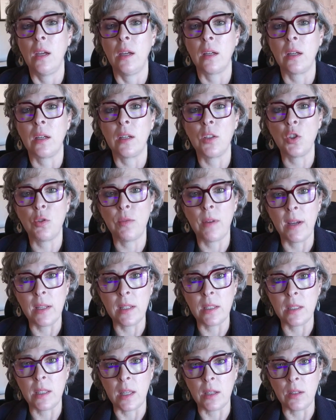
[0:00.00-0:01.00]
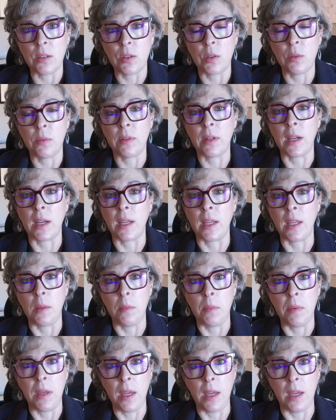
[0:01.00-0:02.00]
Contrast that to an
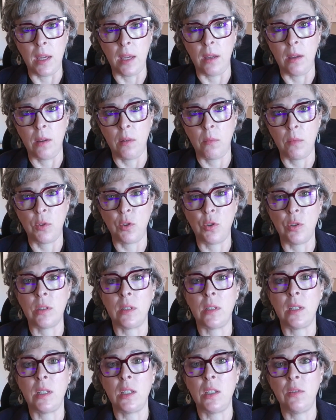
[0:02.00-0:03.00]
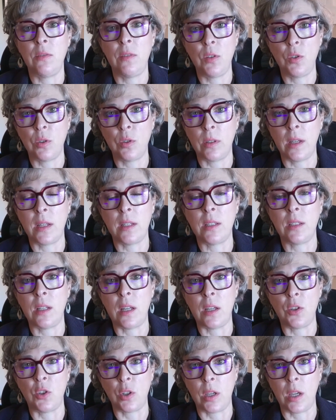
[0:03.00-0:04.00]
IEP, which is an individualized
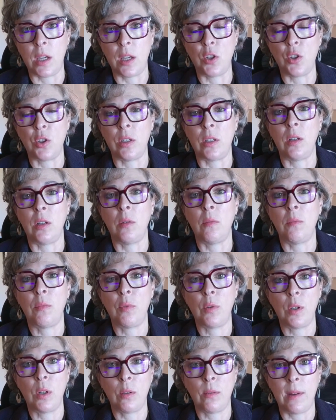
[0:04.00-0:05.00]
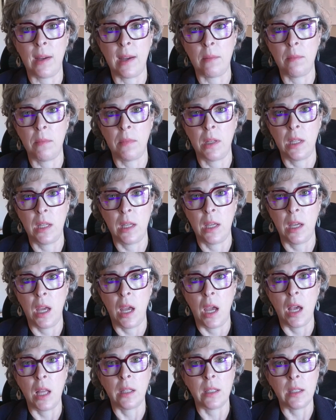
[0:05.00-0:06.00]
education program.
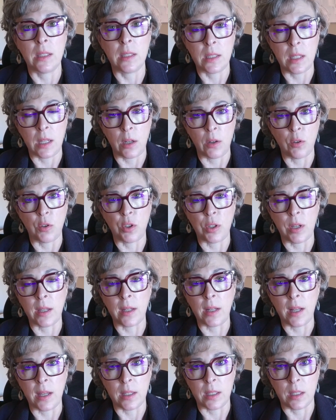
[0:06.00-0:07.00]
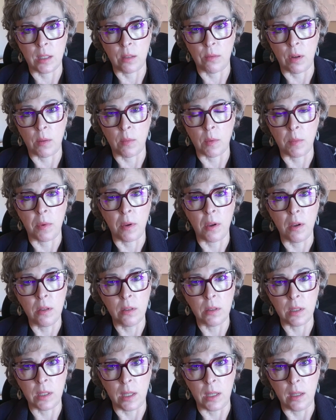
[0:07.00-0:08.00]
Let's say your child has cerebral
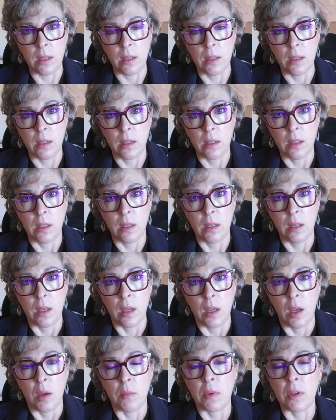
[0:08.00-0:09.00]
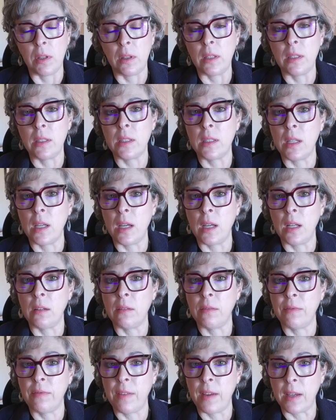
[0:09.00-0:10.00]
palsy, but let's say it
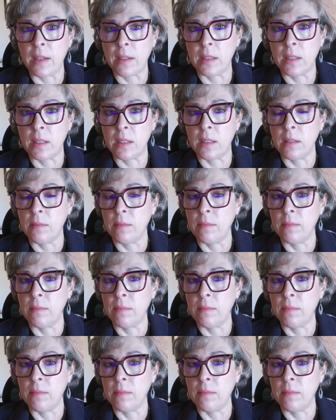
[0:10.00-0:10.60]
affects